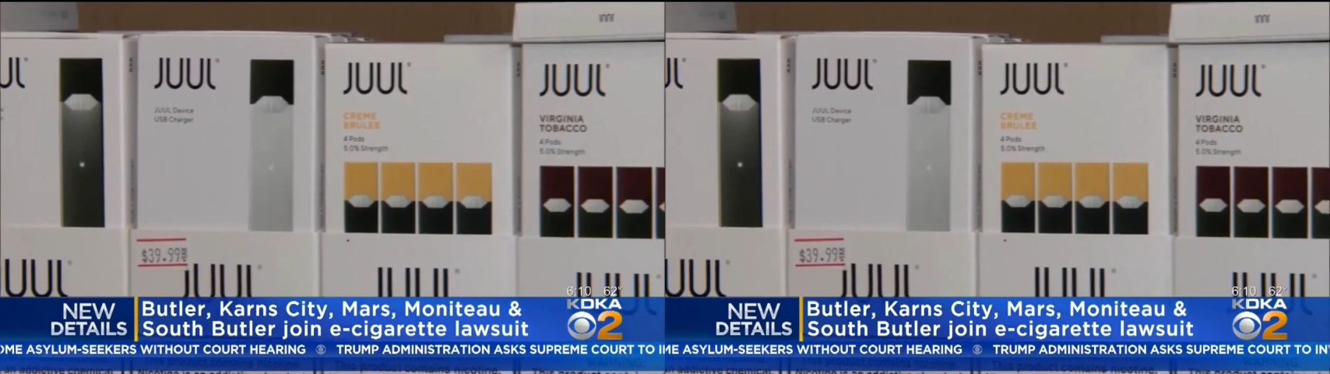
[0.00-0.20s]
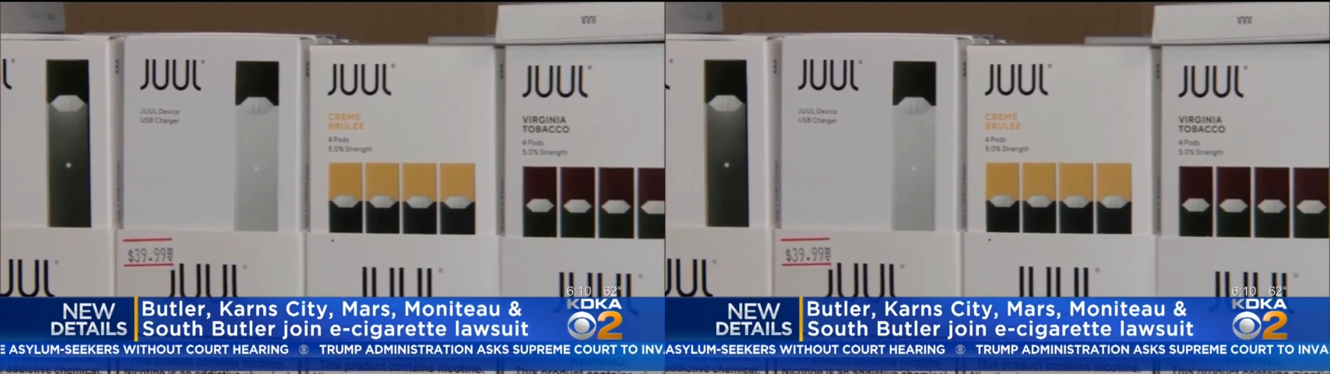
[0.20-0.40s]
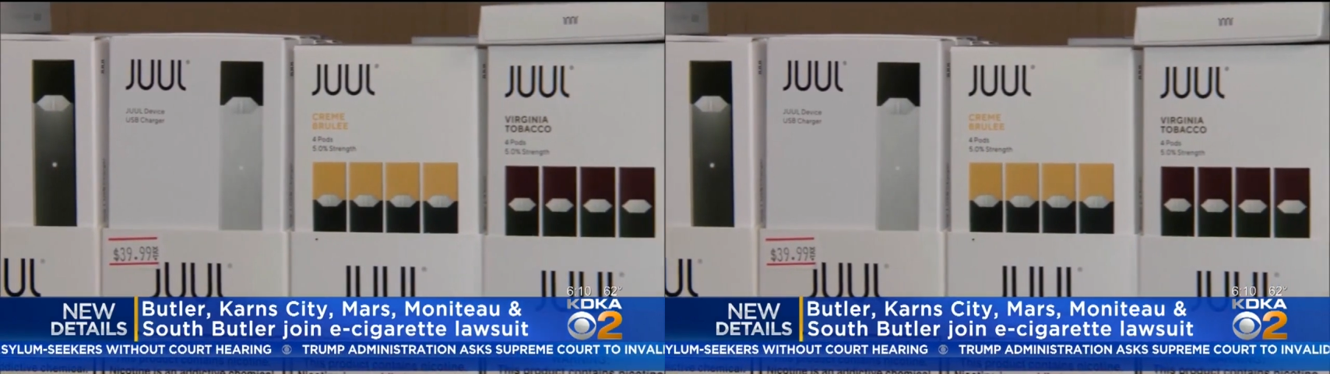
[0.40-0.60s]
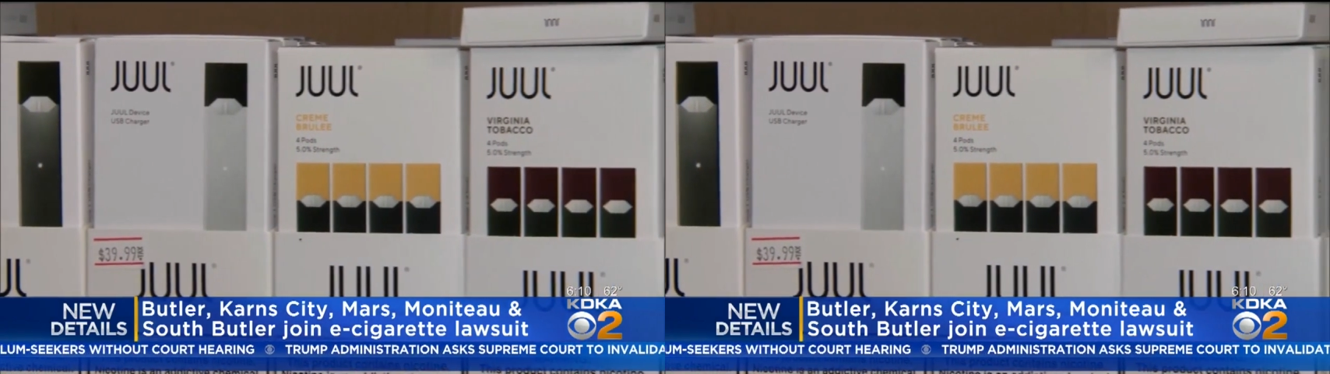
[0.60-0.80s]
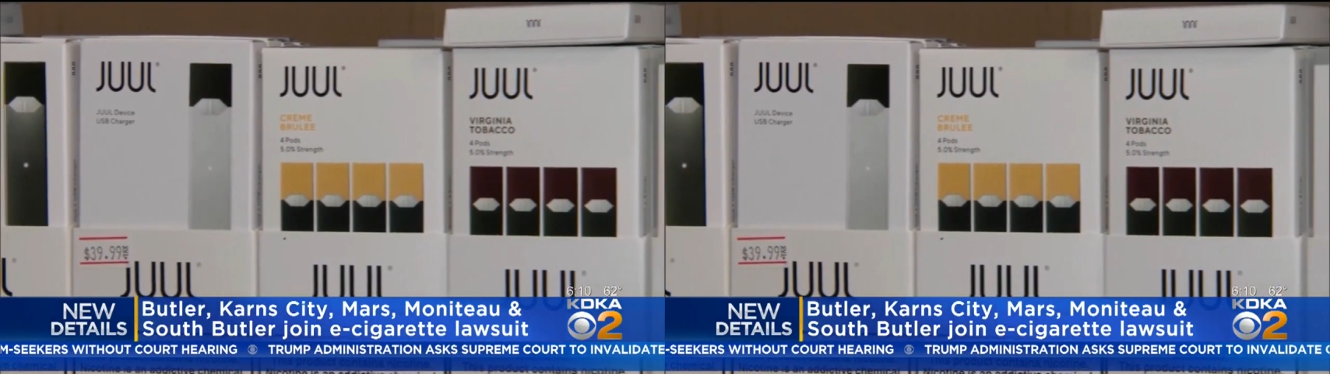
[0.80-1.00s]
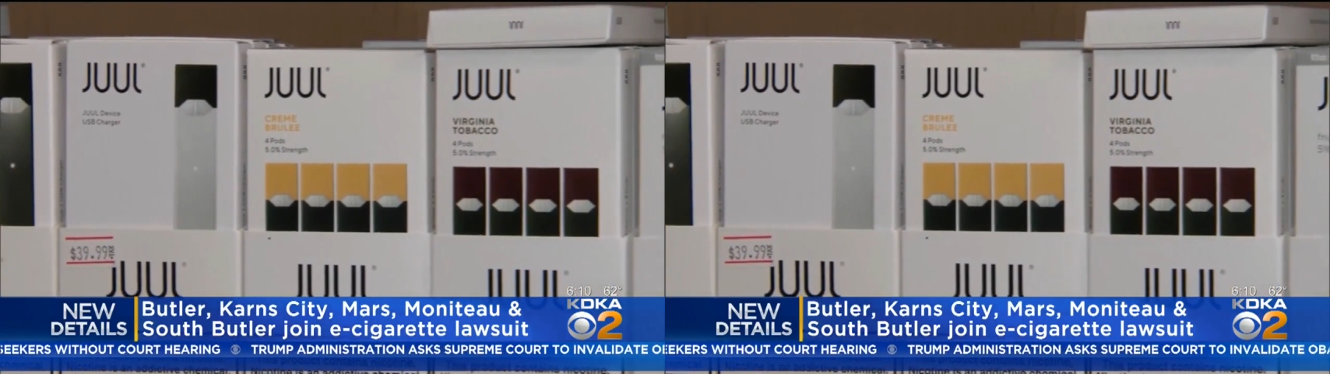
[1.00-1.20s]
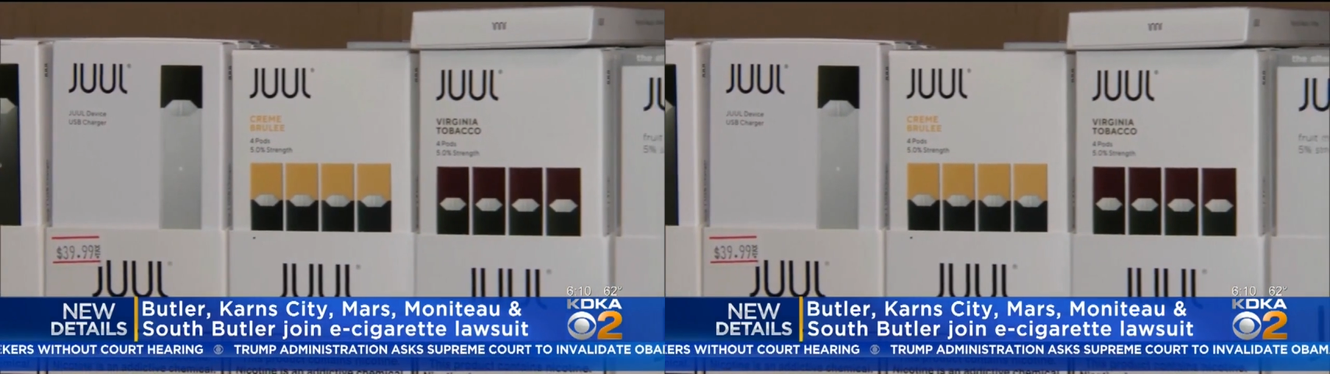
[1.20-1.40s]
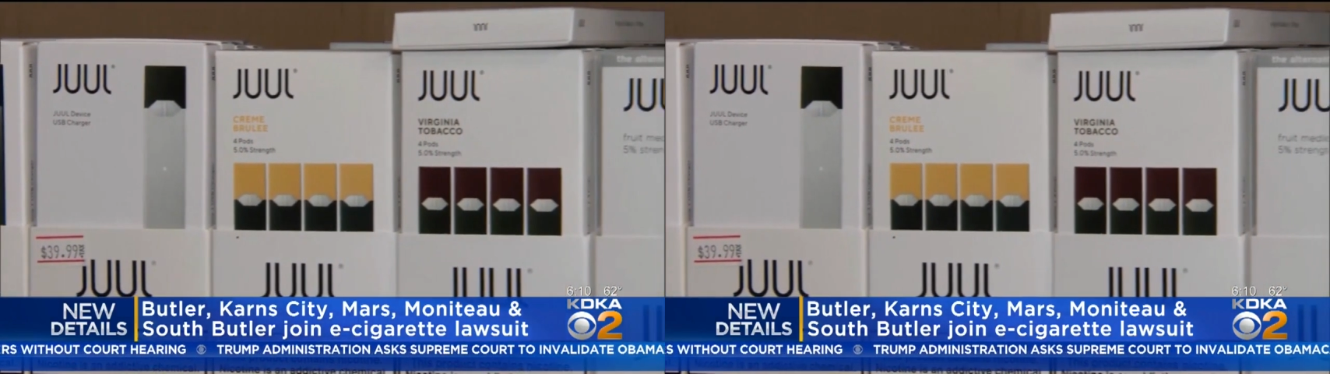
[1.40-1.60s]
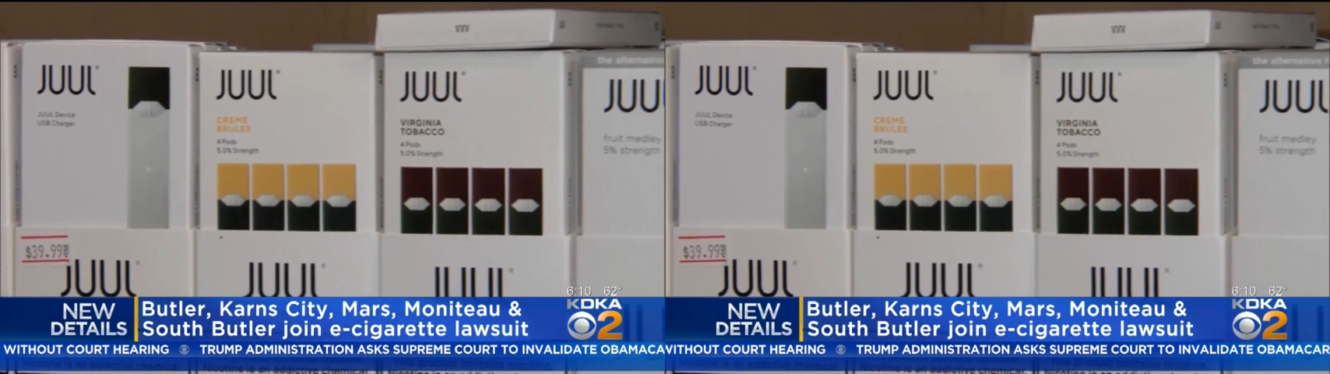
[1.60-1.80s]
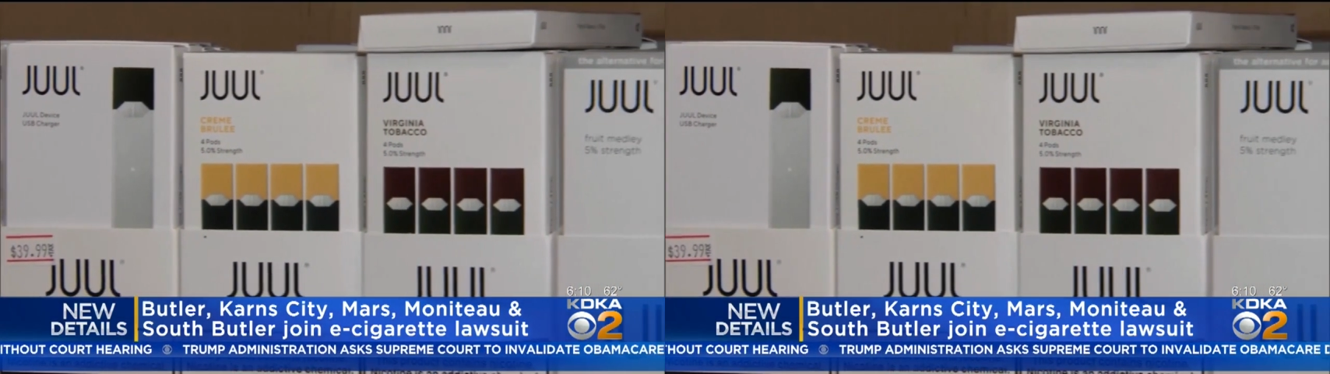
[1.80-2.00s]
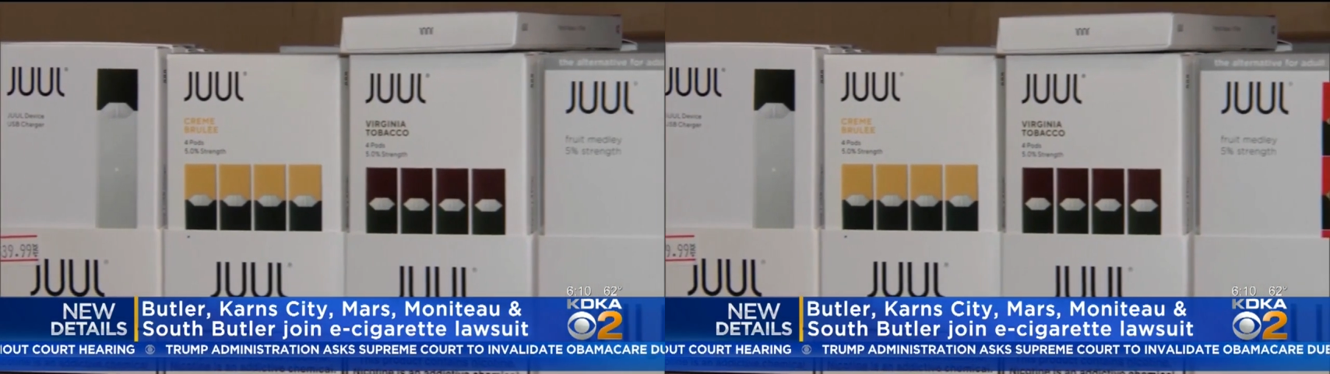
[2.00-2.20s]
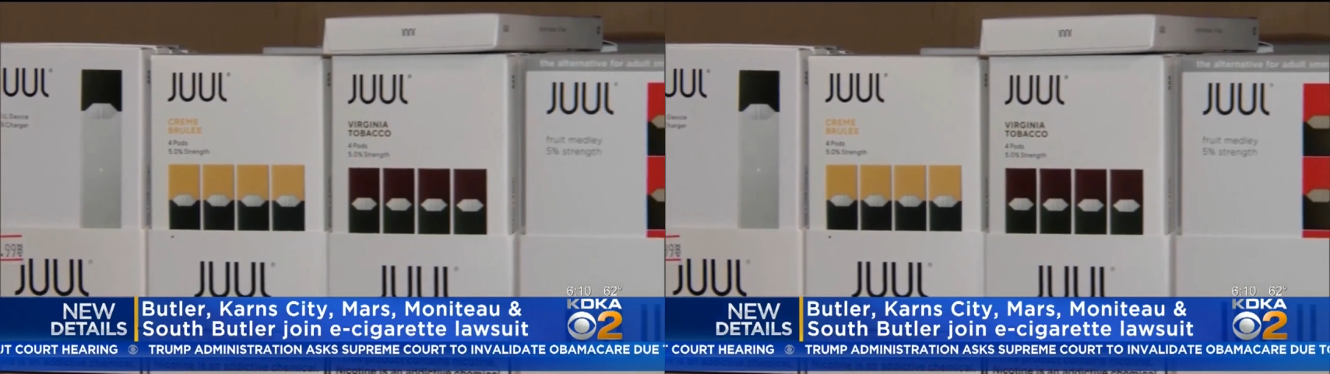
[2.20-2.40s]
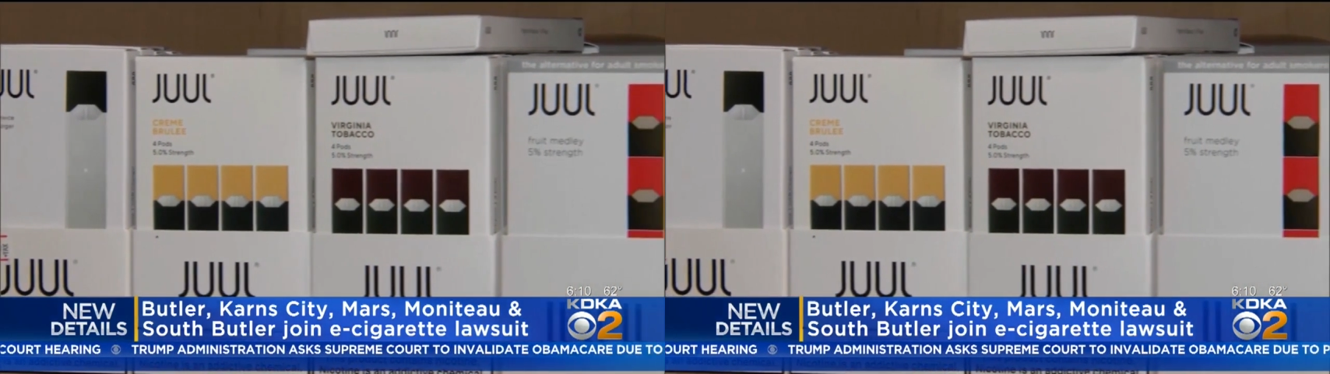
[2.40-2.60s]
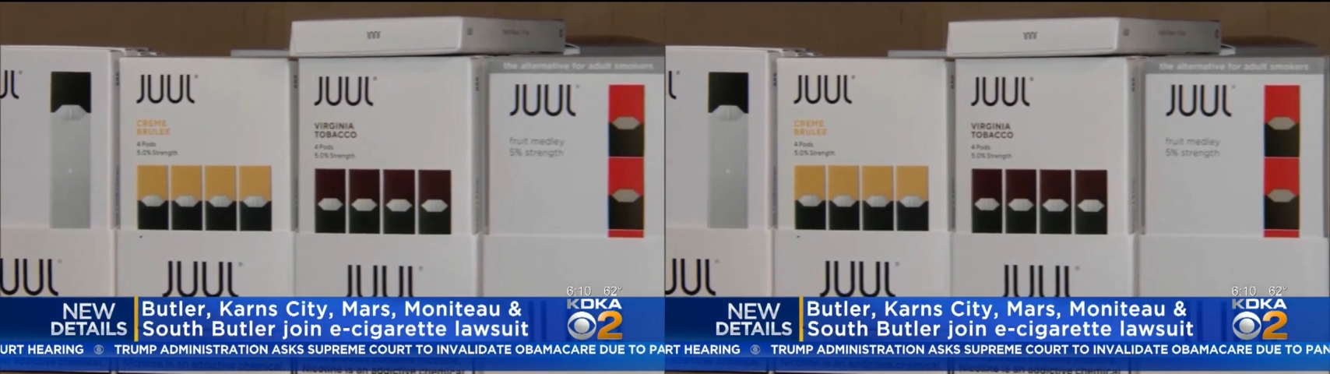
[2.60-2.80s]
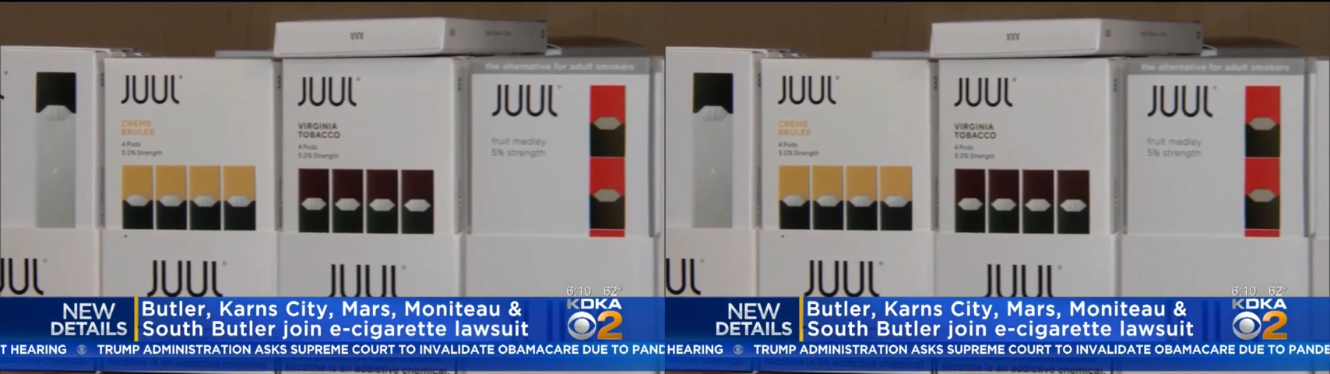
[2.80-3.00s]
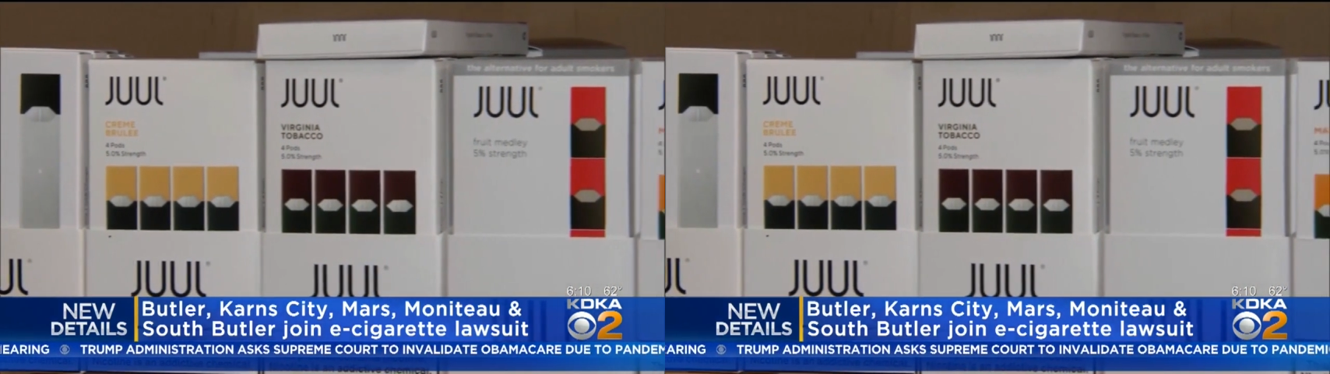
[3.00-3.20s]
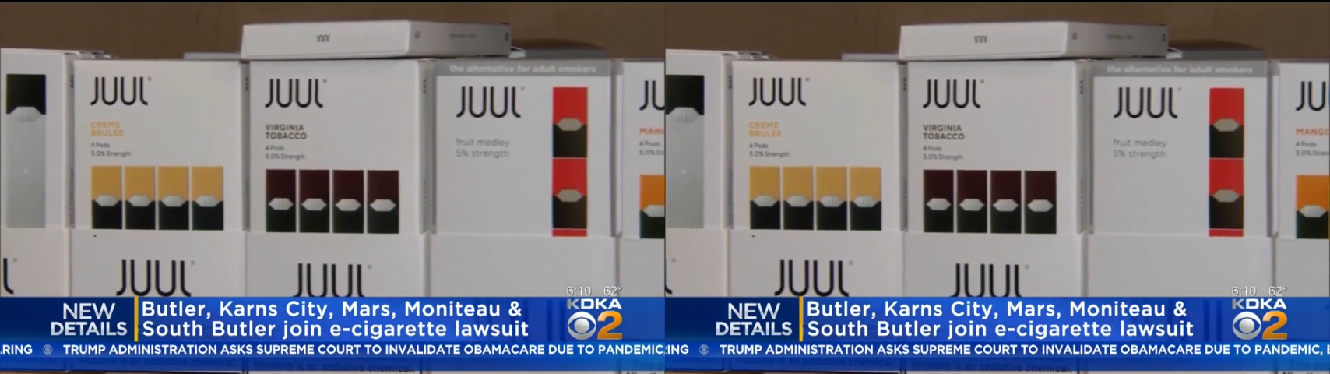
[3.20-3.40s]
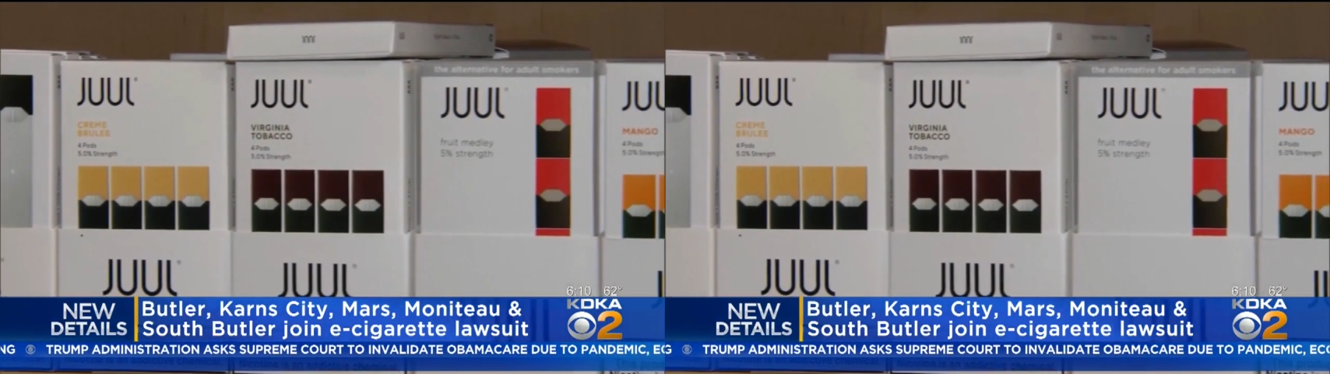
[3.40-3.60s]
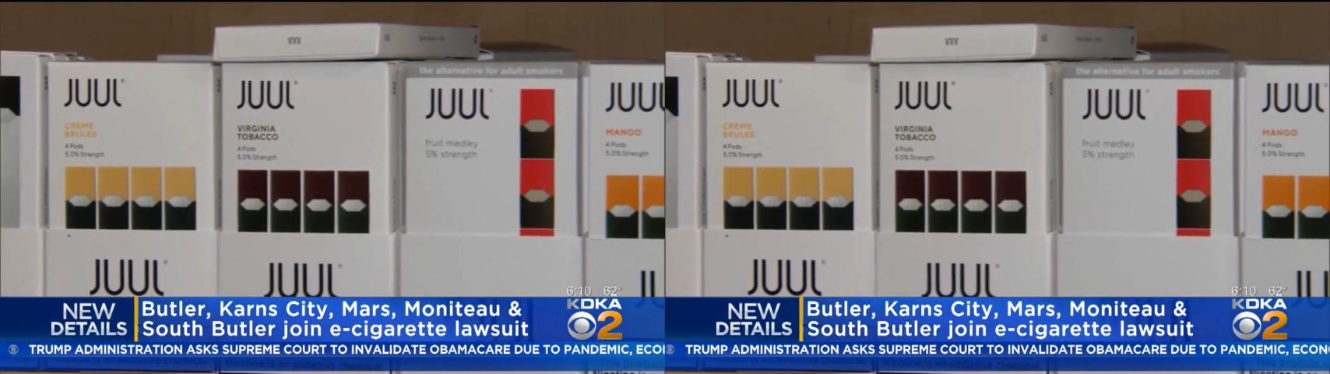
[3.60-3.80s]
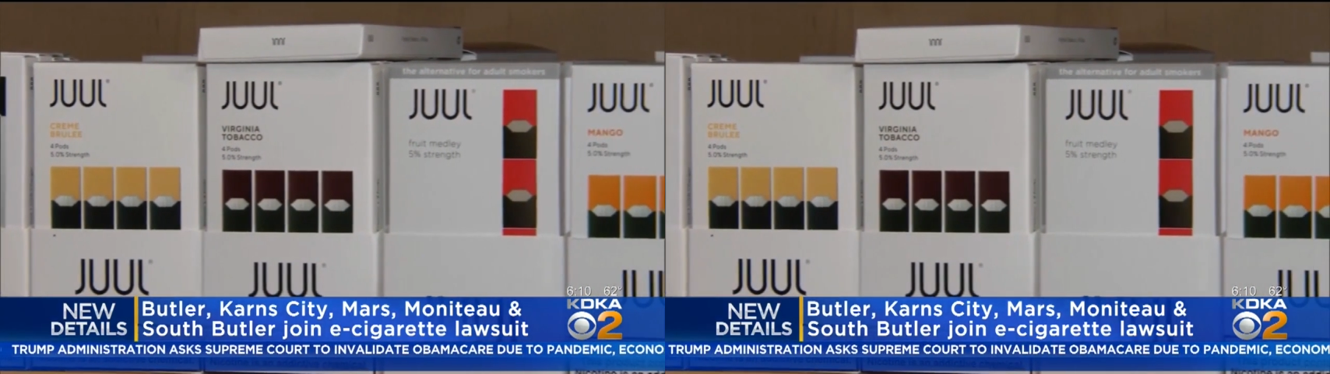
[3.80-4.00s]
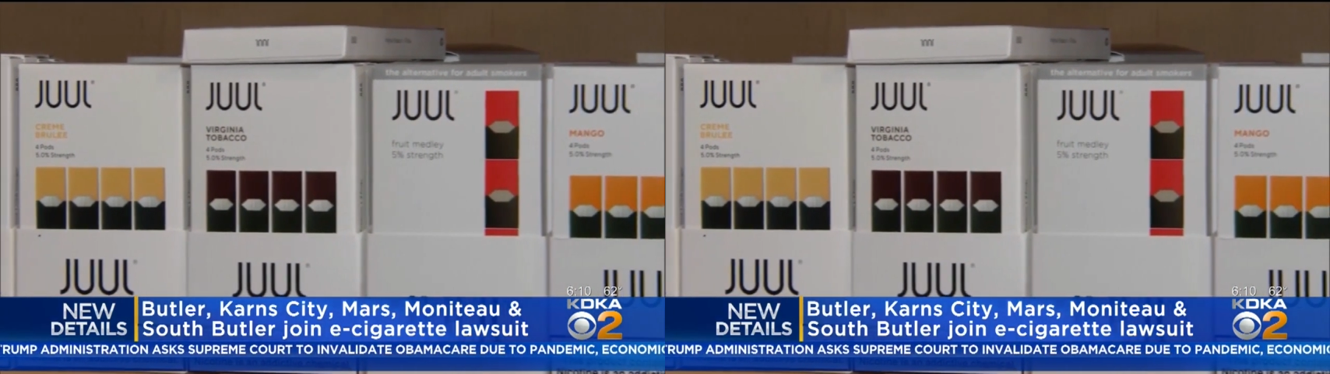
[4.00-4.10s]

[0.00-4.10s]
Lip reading: [unreadable: no face in view]